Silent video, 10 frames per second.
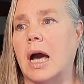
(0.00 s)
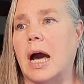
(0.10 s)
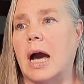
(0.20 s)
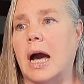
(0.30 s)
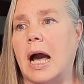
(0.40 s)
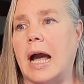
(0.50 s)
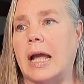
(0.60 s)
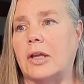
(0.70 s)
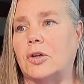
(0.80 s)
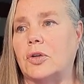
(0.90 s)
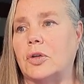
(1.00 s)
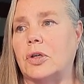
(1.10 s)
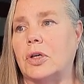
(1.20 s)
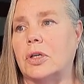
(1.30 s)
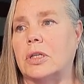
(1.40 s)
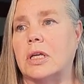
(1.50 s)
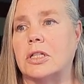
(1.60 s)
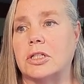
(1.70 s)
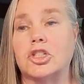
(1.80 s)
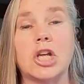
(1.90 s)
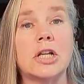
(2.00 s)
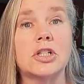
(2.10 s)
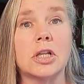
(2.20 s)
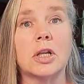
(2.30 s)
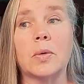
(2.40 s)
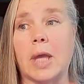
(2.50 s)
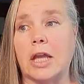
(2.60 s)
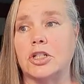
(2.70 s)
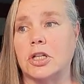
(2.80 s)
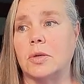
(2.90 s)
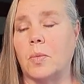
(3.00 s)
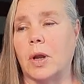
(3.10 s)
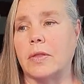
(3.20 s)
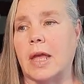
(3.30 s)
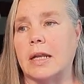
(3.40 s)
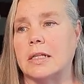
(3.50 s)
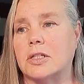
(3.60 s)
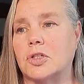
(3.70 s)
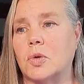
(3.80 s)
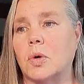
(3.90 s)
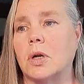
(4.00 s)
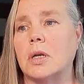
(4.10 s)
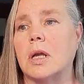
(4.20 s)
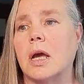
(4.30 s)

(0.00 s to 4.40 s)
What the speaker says: I could change the location where that is stored.